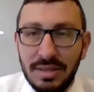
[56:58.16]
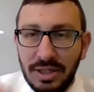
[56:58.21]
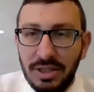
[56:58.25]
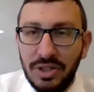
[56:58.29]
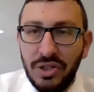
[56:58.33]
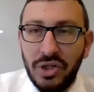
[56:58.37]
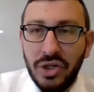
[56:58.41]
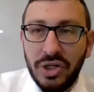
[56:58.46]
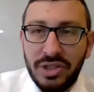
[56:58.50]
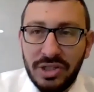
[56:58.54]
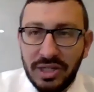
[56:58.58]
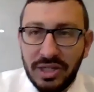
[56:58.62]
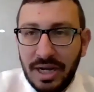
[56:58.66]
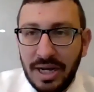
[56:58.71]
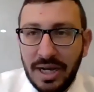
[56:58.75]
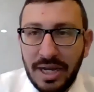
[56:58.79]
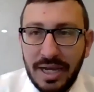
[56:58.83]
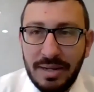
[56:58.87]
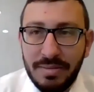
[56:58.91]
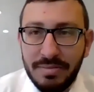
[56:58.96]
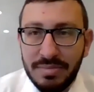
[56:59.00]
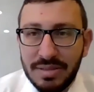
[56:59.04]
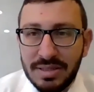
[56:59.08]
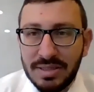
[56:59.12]
good
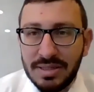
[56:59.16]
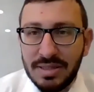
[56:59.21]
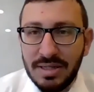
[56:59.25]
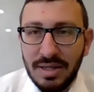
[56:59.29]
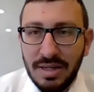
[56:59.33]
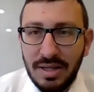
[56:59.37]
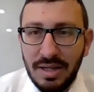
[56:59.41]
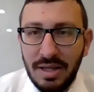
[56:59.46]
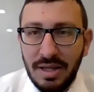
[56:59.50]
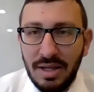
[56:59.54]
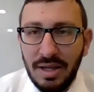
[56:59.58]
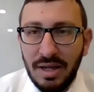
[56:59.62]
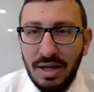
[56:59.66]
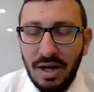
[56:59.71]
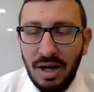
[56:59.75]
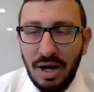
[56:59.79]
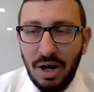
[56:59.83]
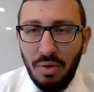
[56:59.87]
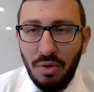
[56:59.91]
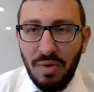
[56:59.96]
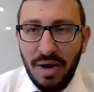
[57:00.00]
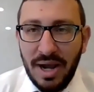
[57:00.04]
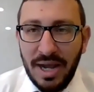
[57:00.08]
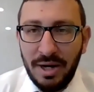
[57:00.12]
times are
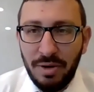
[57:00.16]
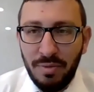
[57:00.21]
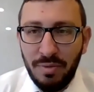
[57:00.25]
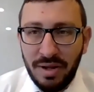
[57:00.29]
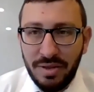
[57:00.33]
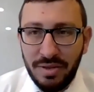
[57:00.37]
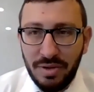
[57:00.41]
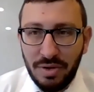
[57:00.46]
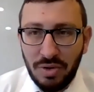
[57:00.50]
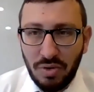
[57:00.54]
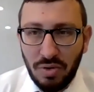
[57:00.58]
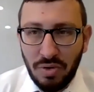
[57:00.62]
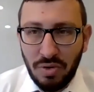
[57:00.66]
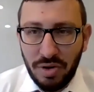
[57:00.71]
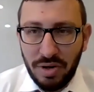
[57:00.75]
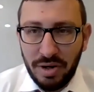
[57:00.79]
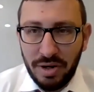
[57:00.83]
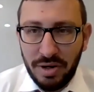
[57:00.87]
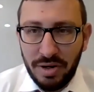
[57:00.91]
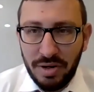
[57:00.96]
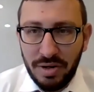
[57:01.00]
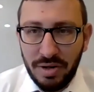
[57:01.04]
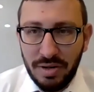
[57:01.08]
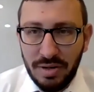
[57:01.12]
right around the
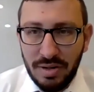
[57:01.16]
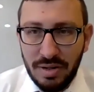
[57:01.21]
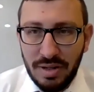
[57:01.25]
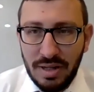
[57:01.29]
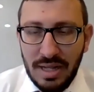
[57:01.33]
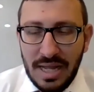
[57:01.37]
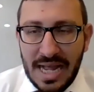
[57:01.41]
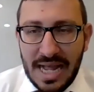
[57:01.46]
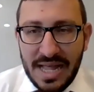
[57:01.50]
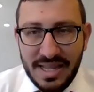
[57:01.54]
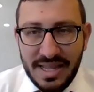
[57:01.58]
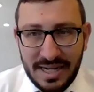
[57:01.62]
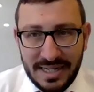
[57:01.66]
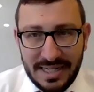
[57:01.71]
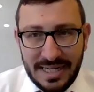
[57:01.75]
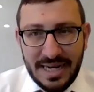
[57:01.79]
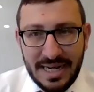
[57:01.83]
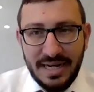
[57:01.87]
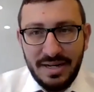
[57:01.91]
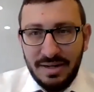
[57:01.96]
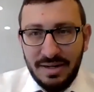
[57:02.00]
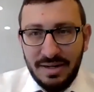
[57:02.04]
corner. And then again,